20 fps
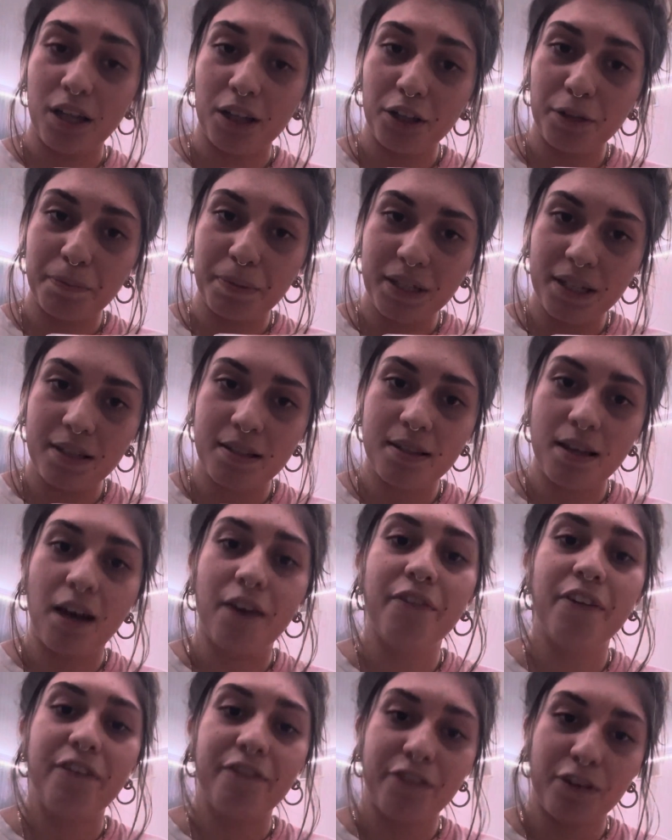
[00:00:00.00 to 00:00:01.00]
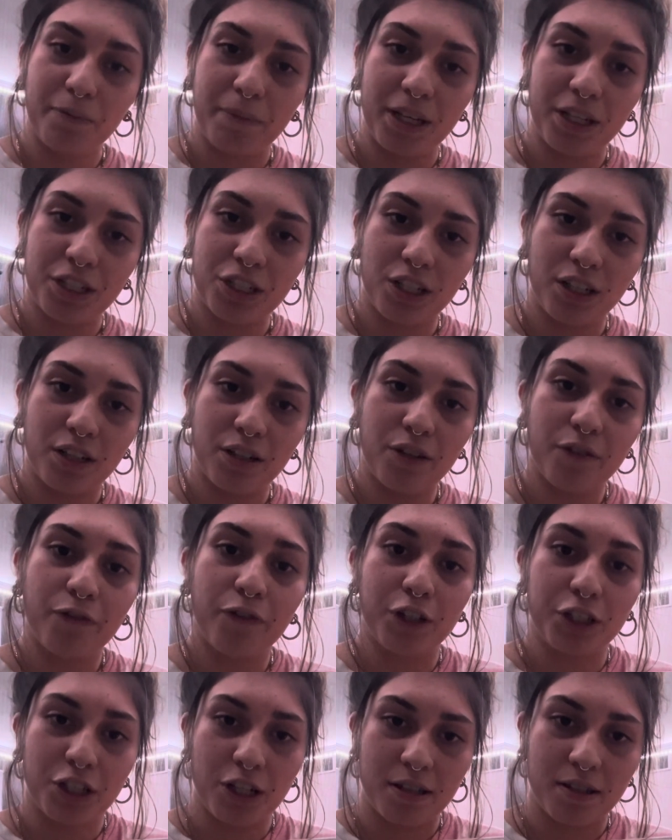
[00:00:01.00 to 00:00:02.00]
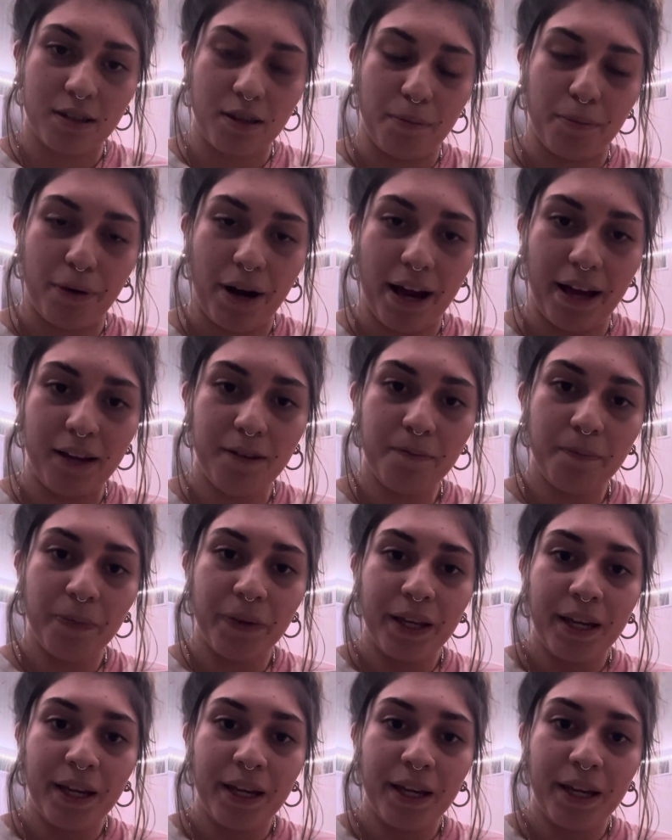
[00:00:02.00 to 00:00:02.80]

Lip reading: piece of information for just the bread.